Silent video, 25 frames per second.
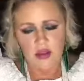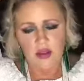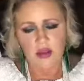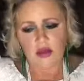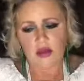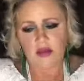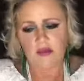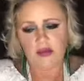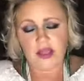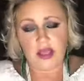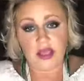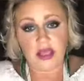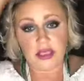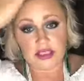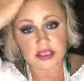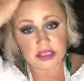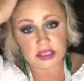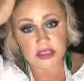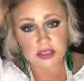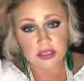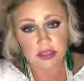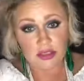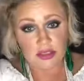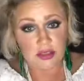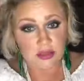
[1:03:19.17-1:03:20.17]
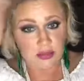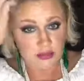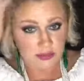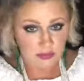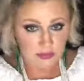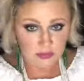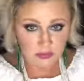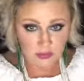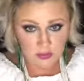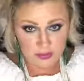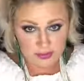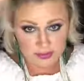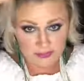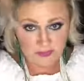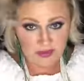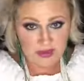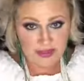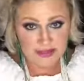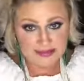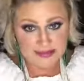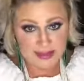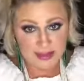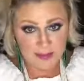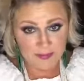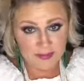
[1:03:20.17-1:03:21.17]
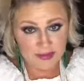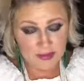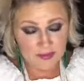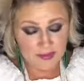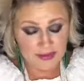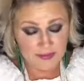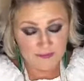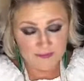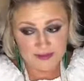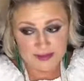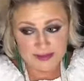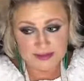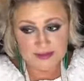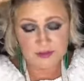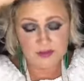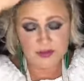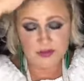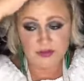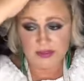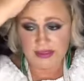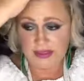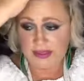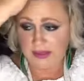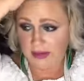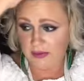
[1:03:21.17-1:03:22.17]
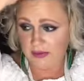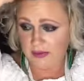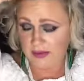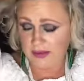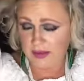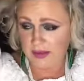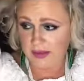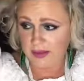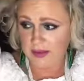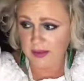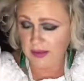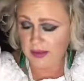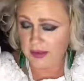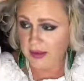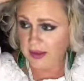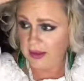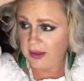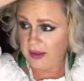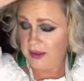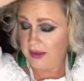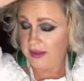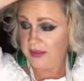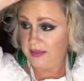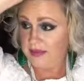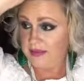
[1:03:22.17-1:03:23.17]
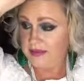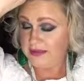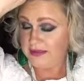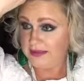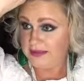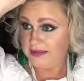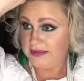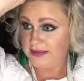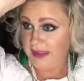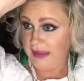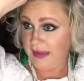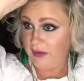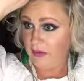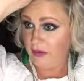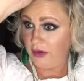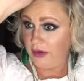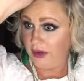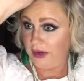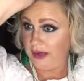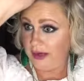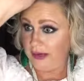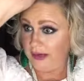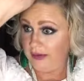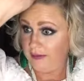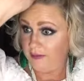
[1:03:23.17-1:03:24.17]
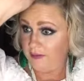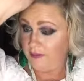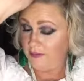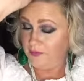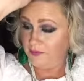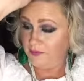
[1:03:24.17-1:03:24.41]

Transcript: Oh my gosh. Whatever has happened to my face between now and then, this is not working.